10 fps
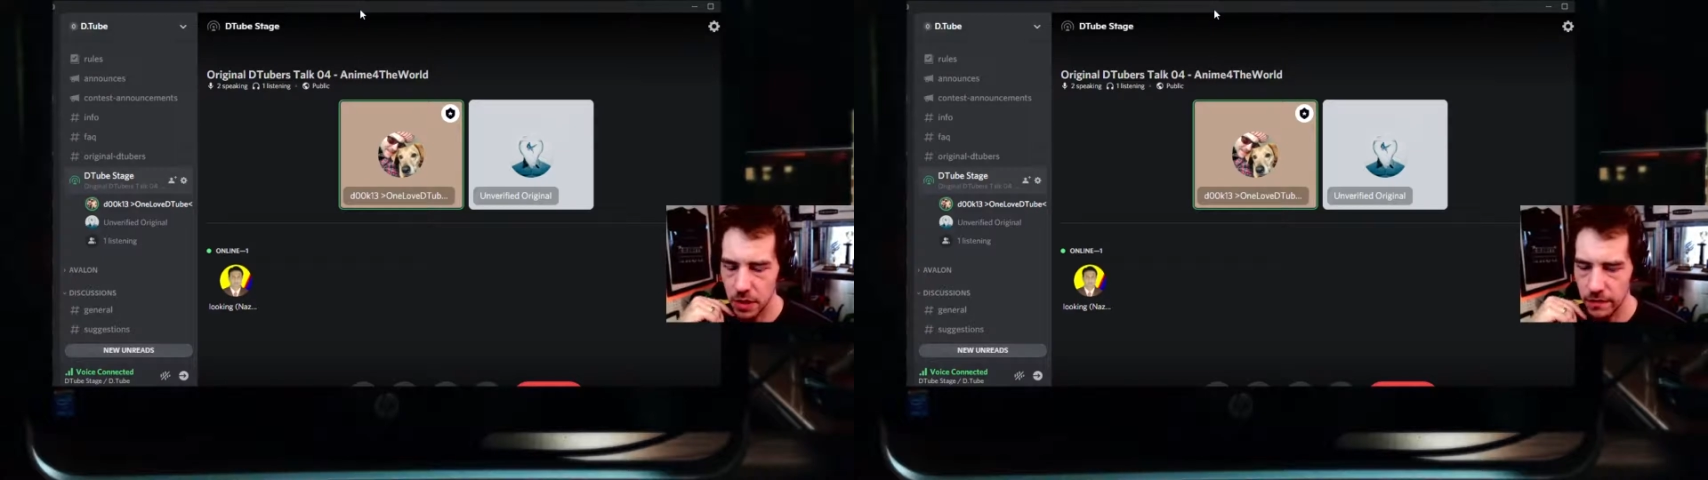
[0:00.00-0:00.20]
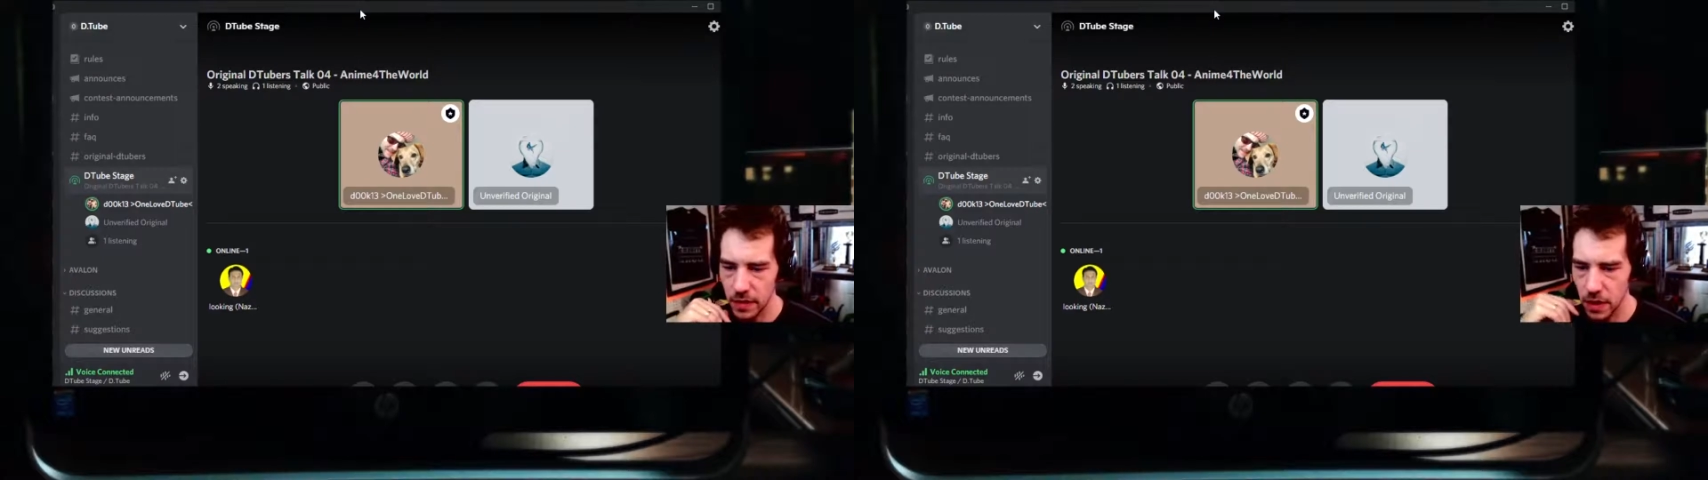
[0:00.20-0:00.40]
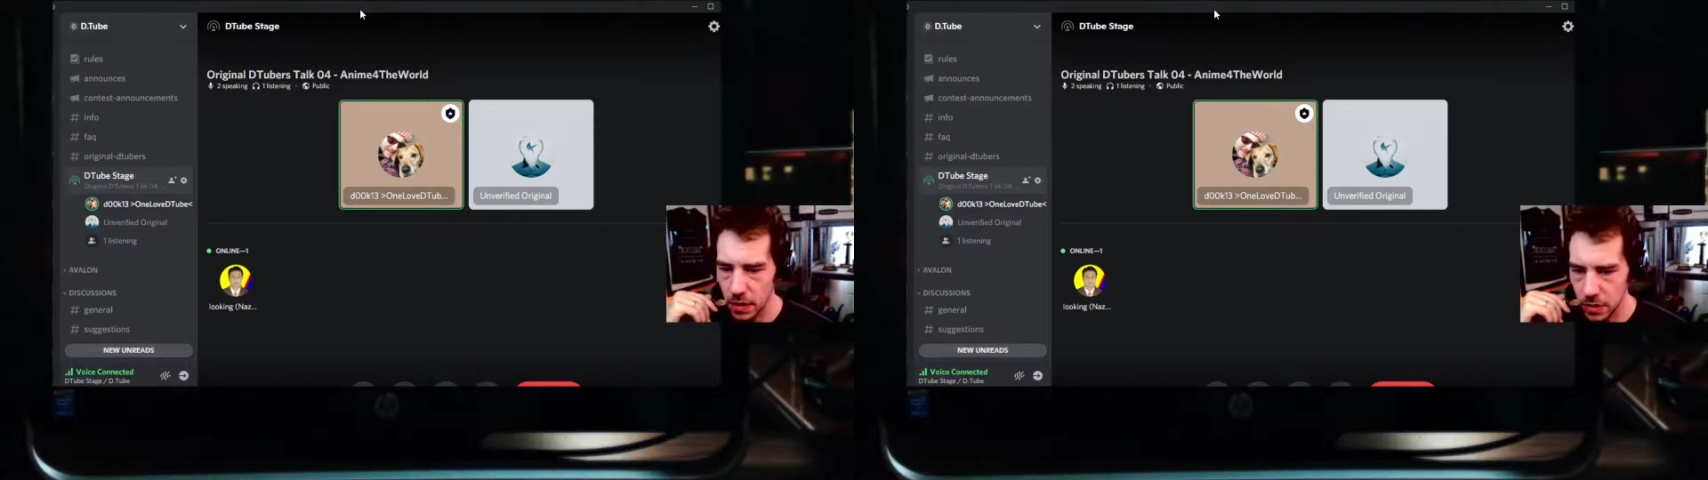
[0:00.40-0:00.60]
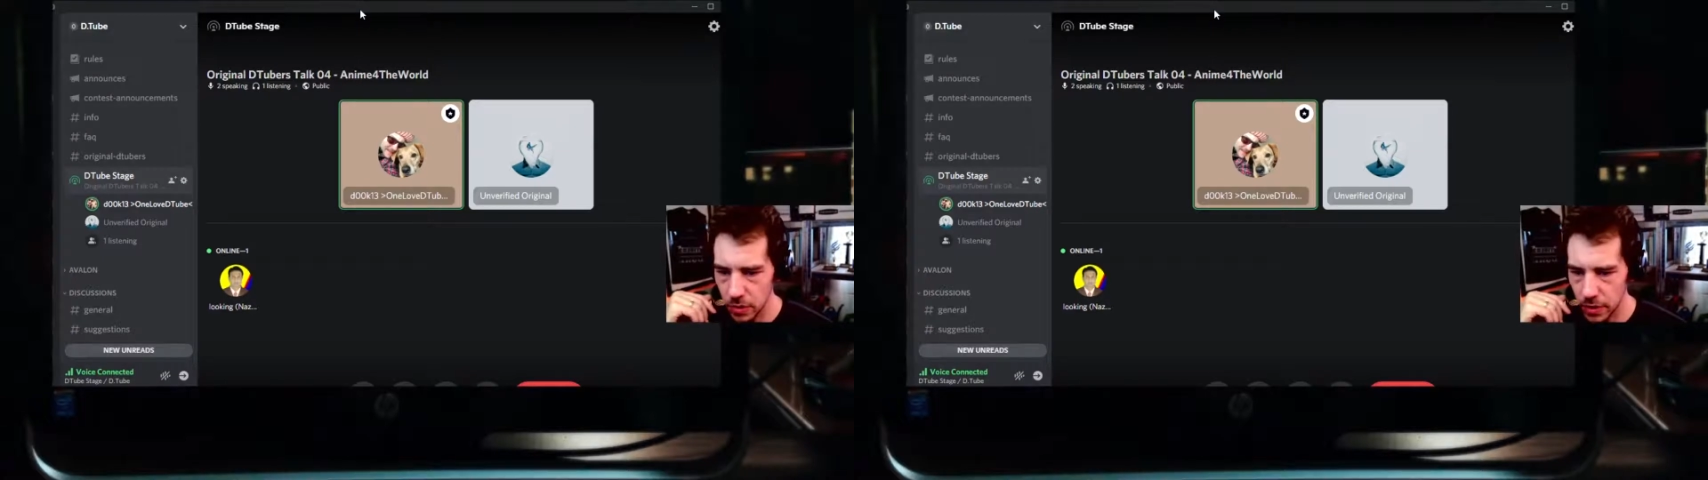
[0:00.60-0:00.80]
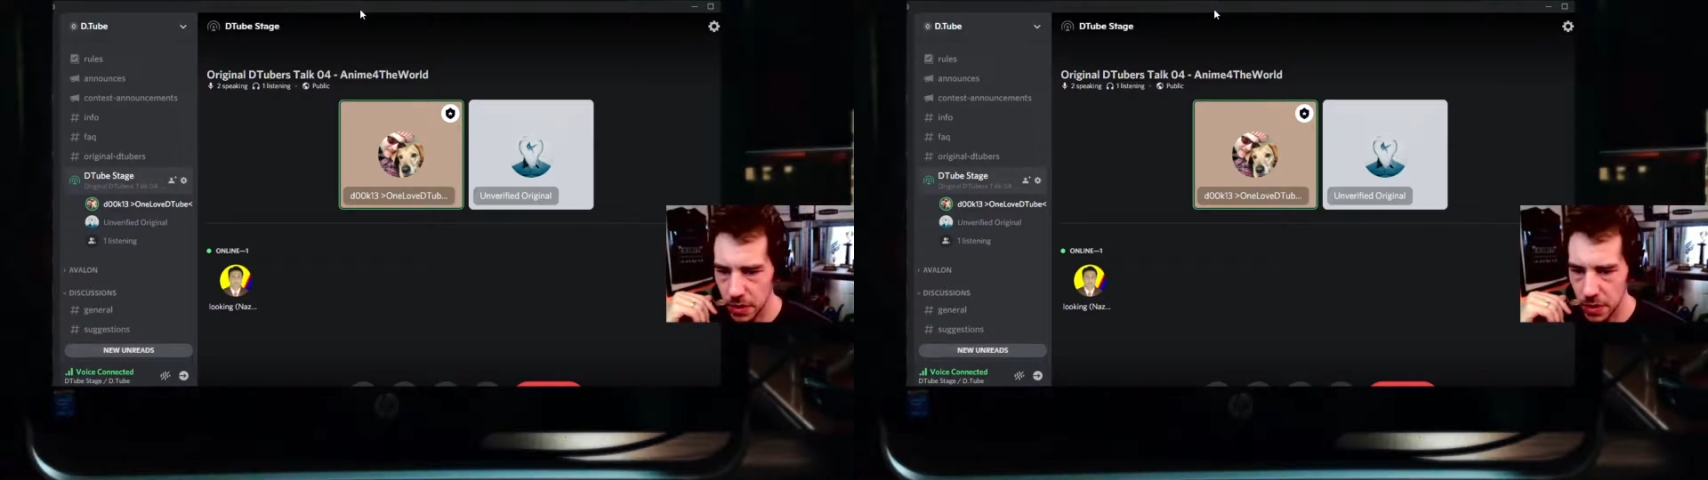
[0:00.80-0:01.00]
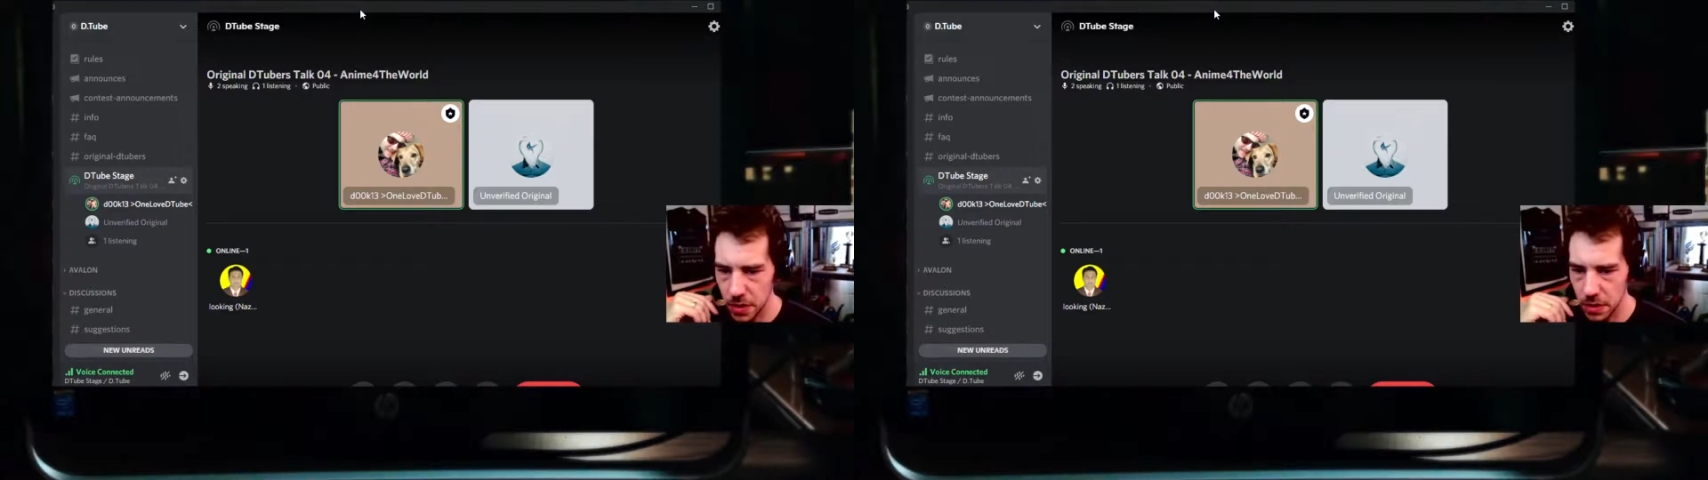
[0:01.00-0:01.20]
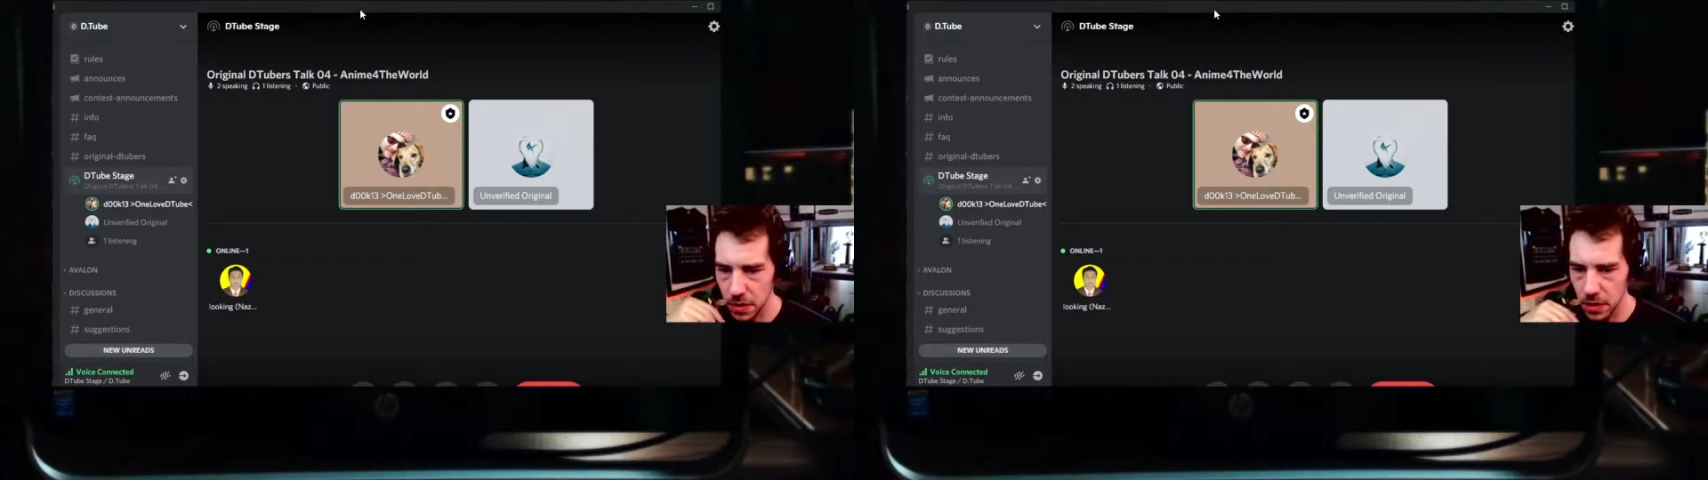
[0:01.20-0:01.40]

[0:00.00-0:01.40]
of the interest